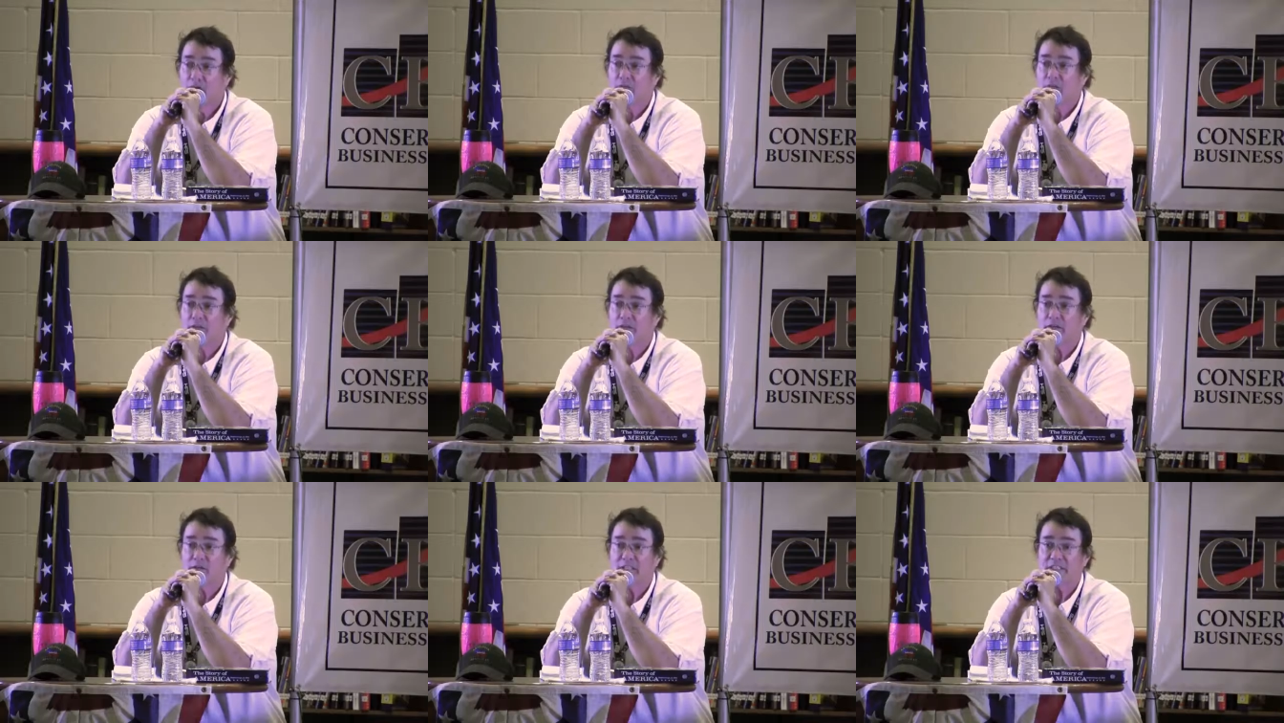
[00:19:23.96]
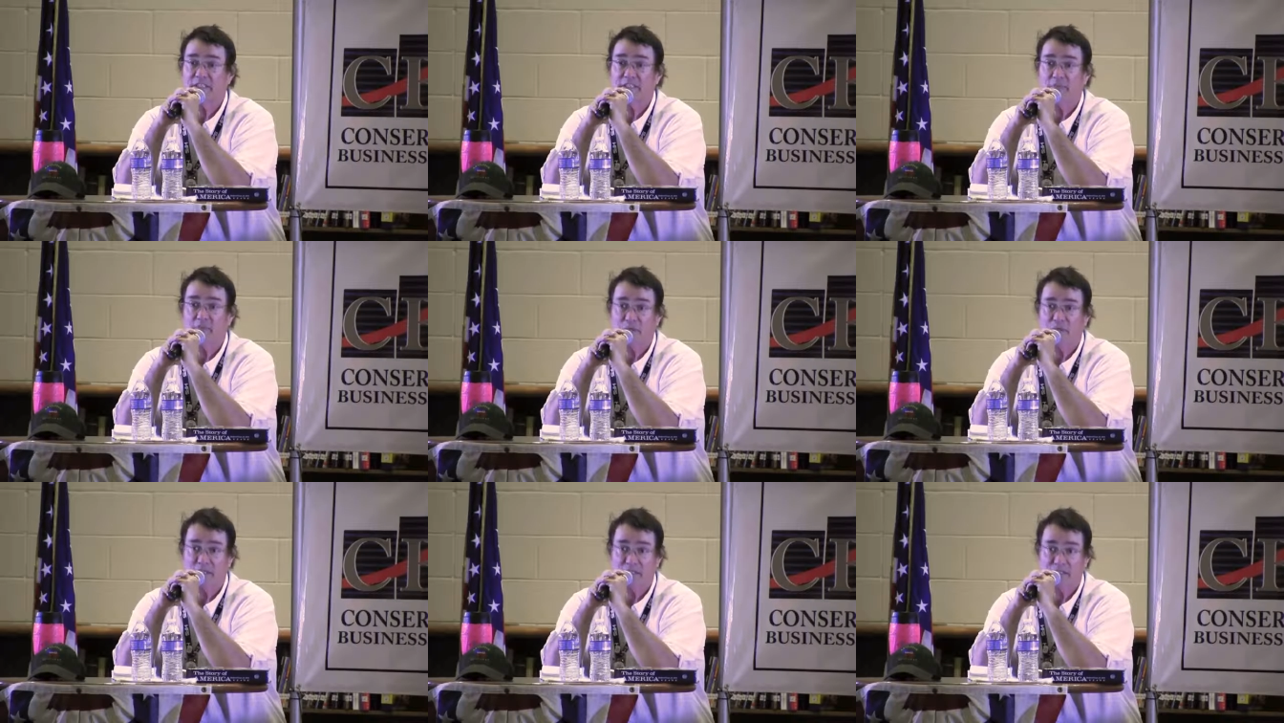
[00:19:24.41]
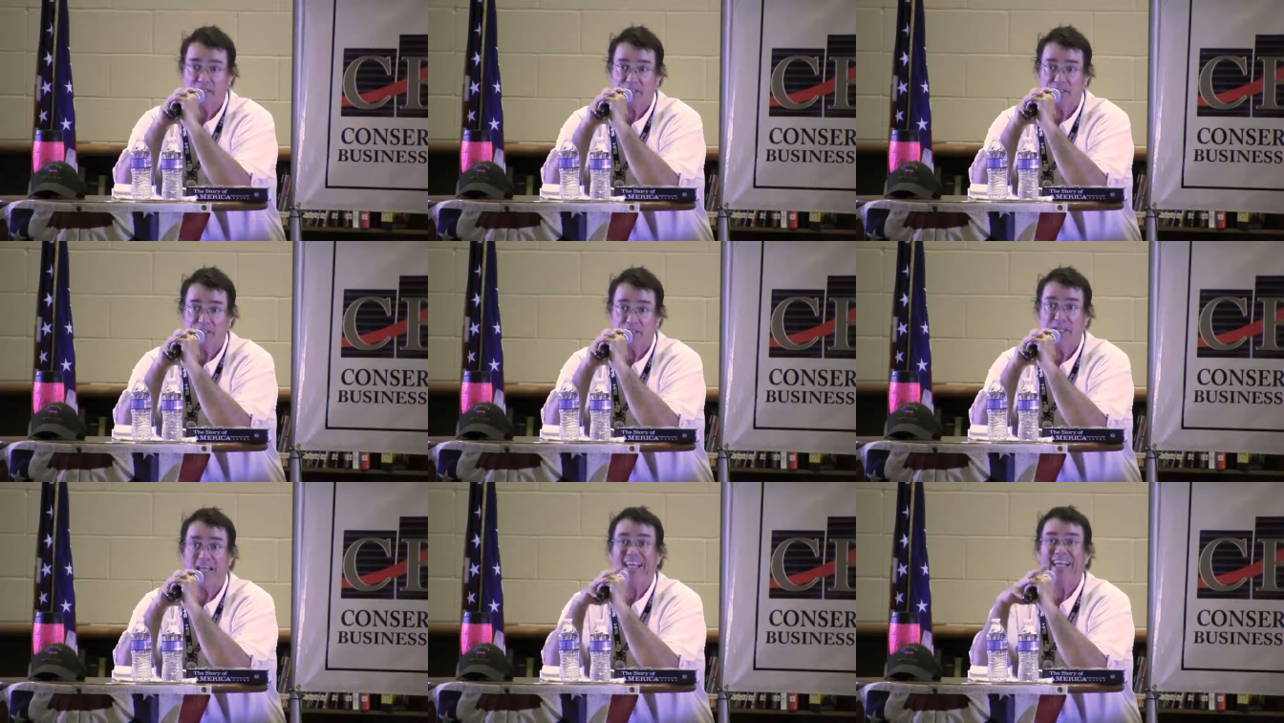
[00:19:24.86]
The Christian
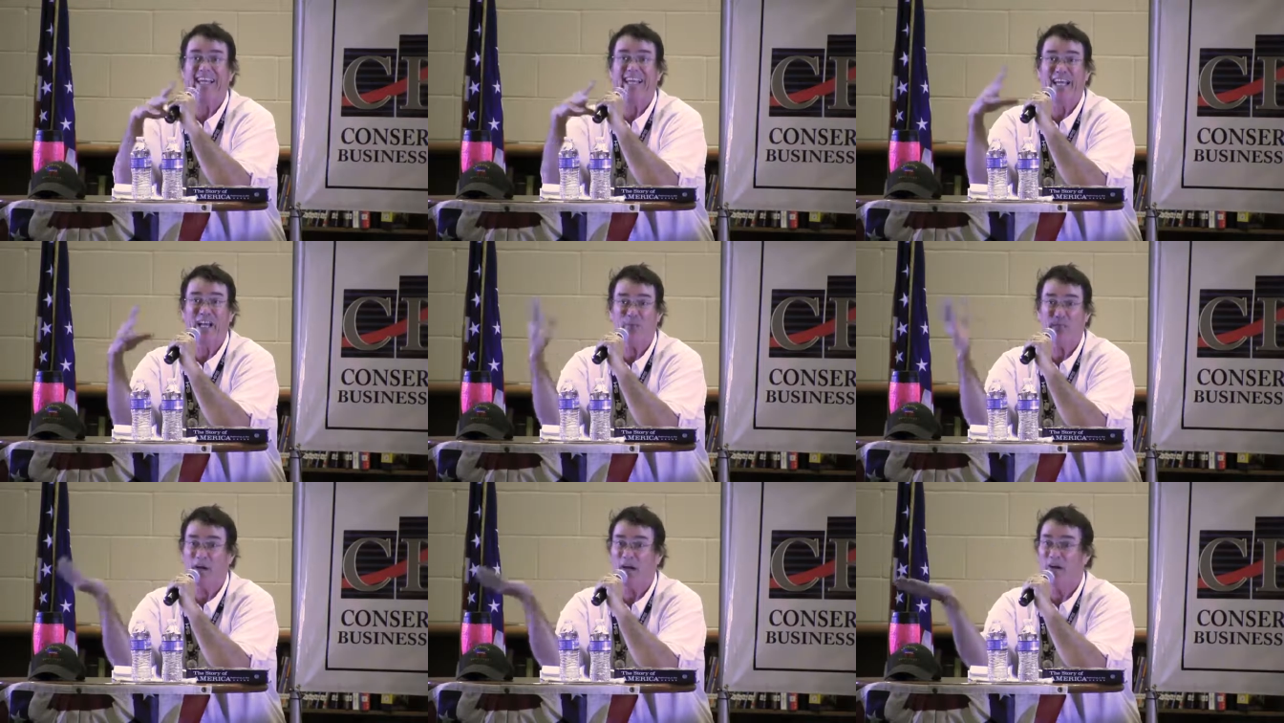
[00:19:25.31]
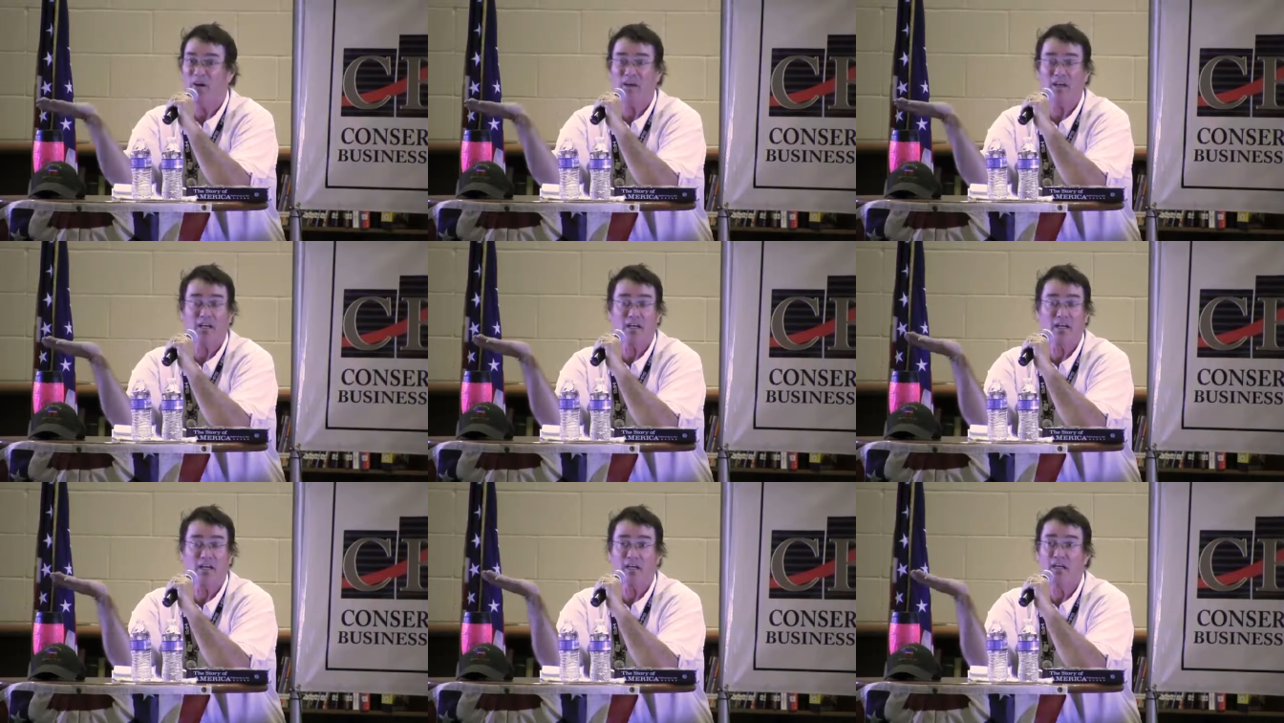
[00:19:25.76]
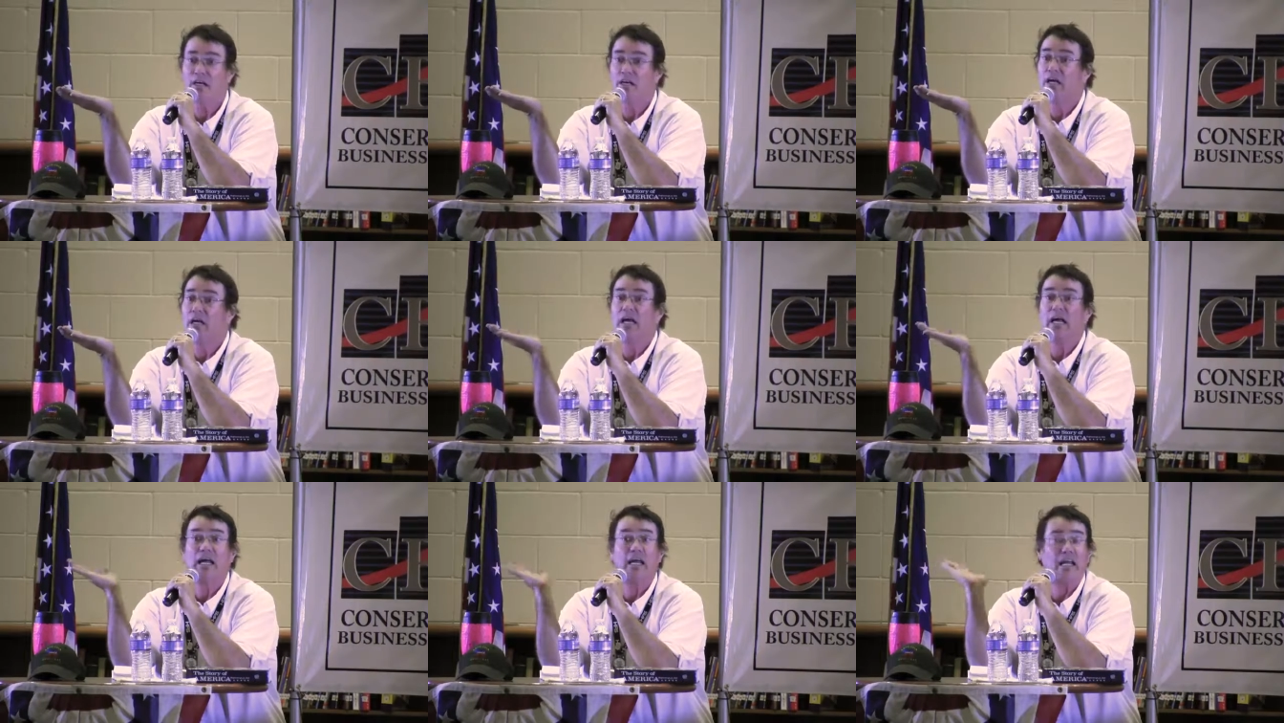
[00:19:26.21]
religion in
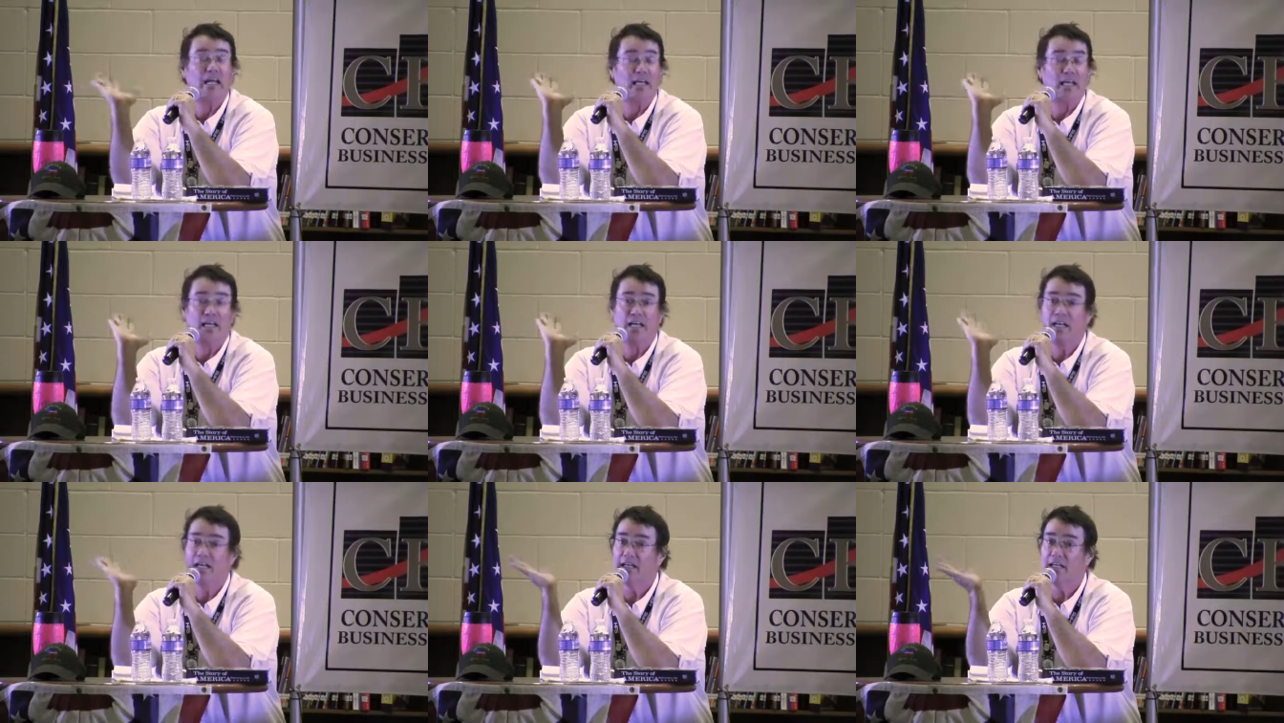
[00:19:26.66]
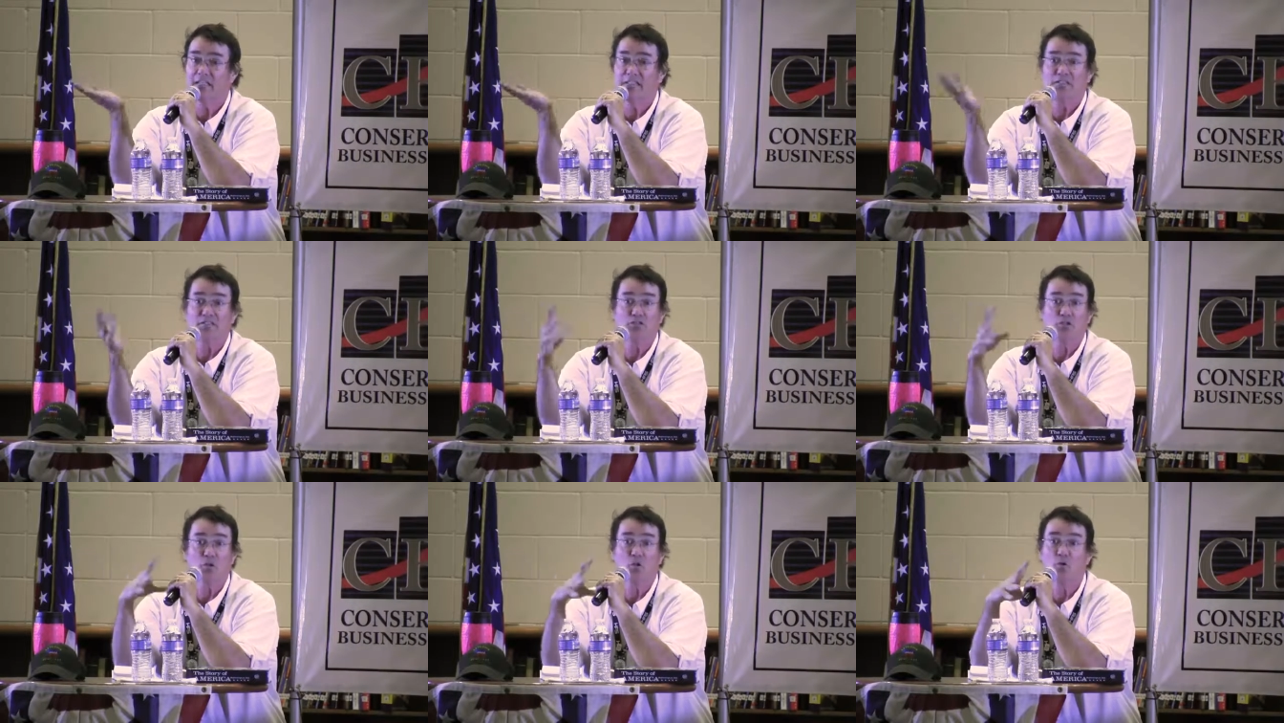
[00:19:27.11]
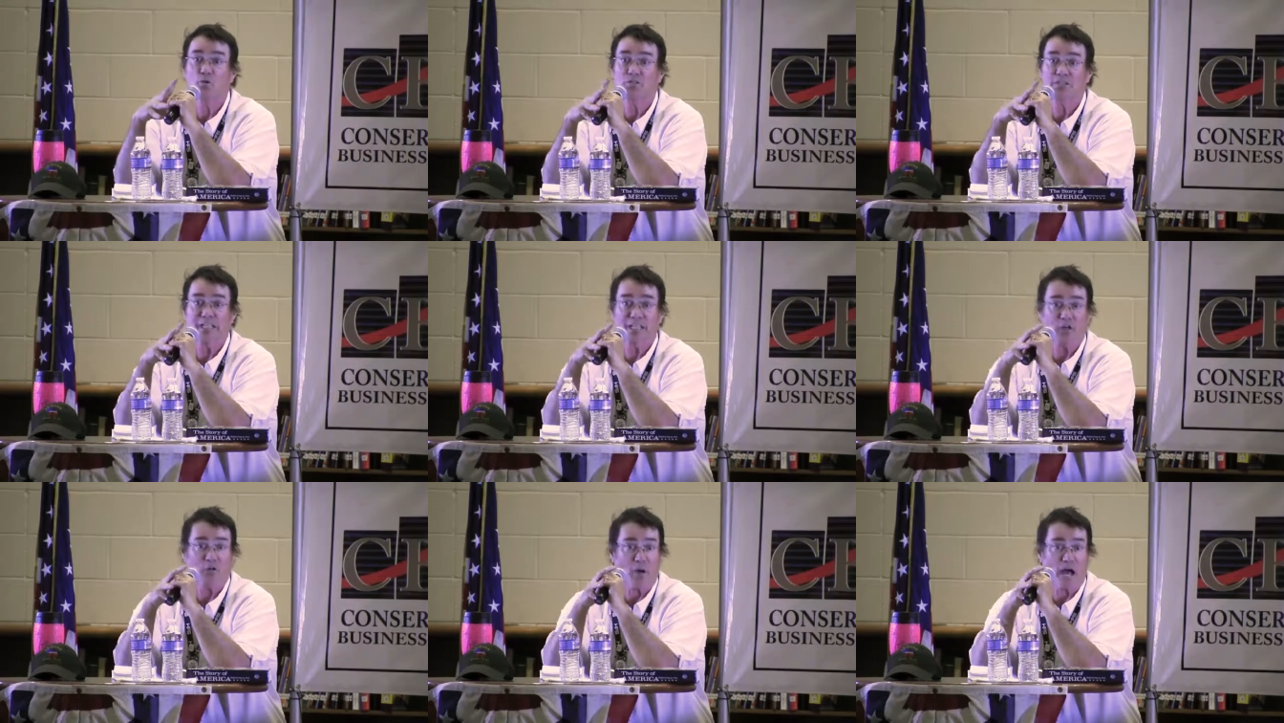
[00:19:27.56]
America is
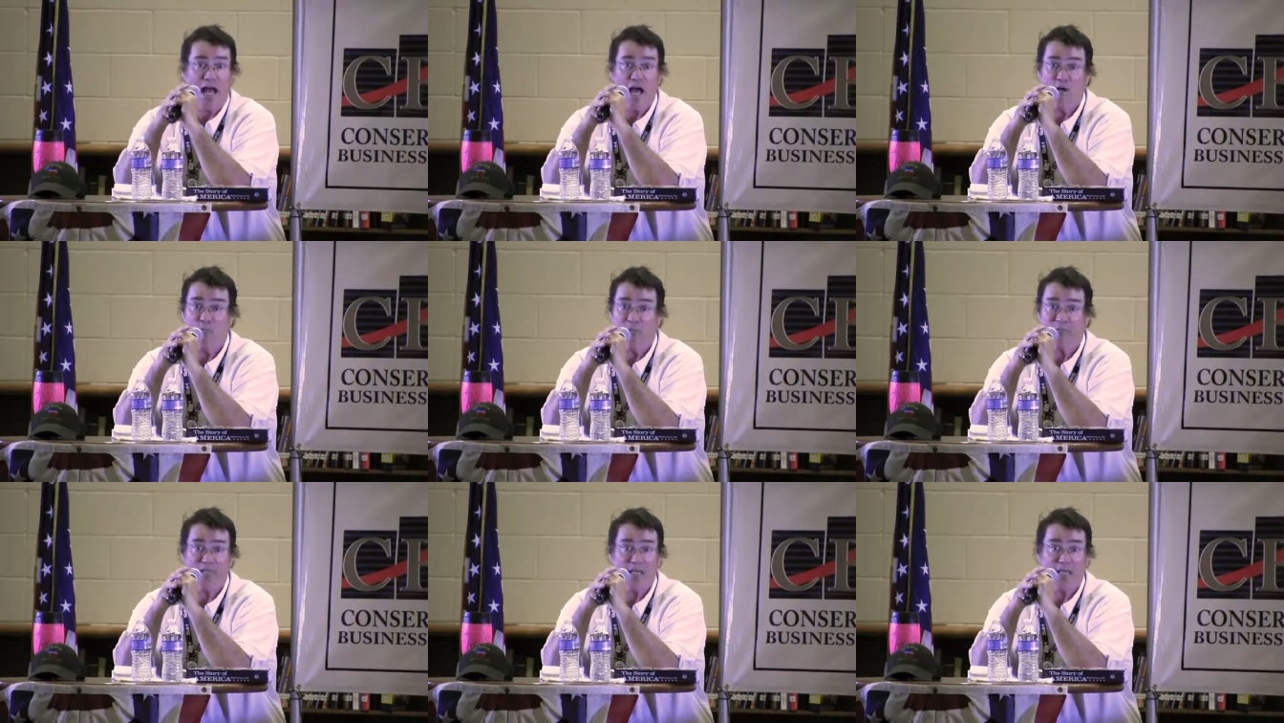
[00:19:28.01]
losing ground,